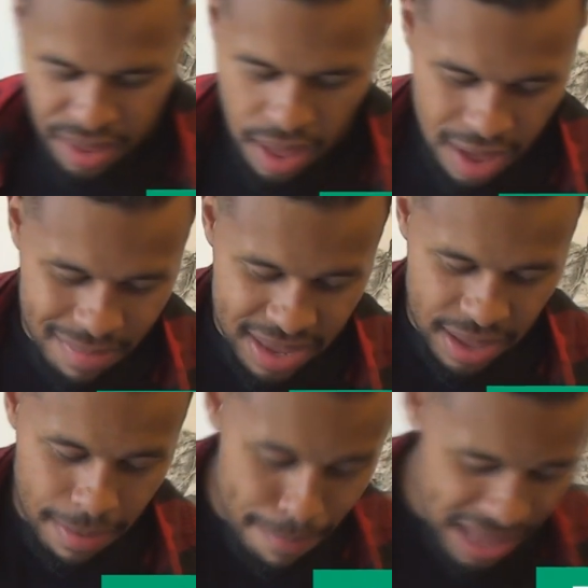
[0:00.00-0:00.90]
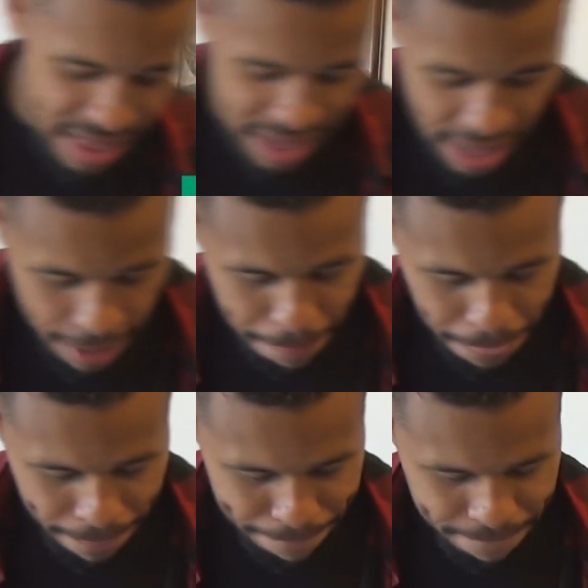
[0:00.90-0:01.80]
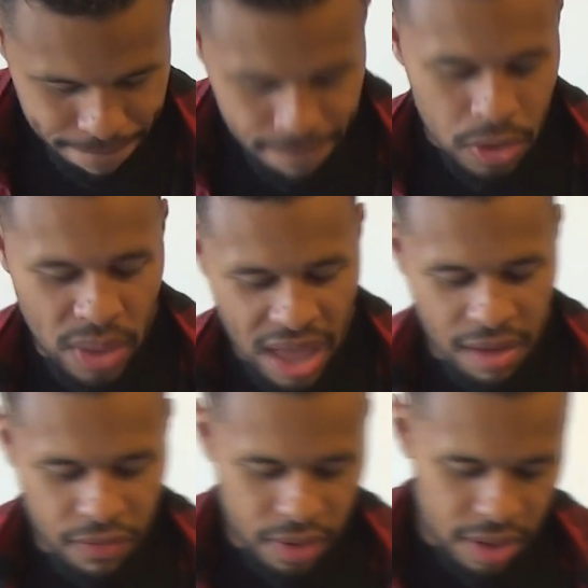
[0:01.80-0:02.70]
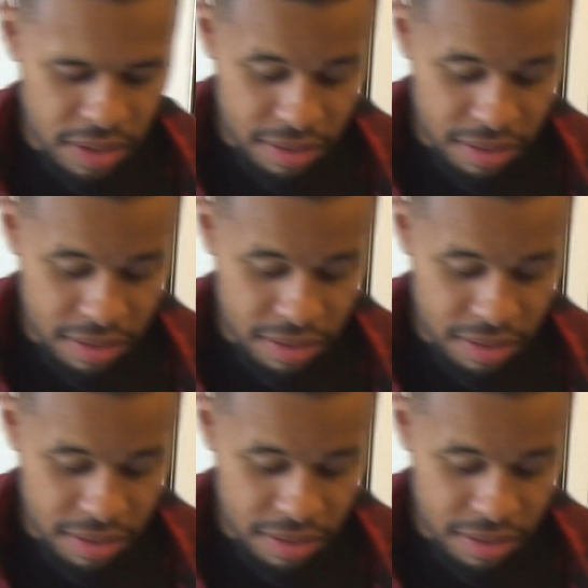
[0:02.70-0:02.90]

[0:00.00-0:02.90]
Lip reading: In mid-tier, we have the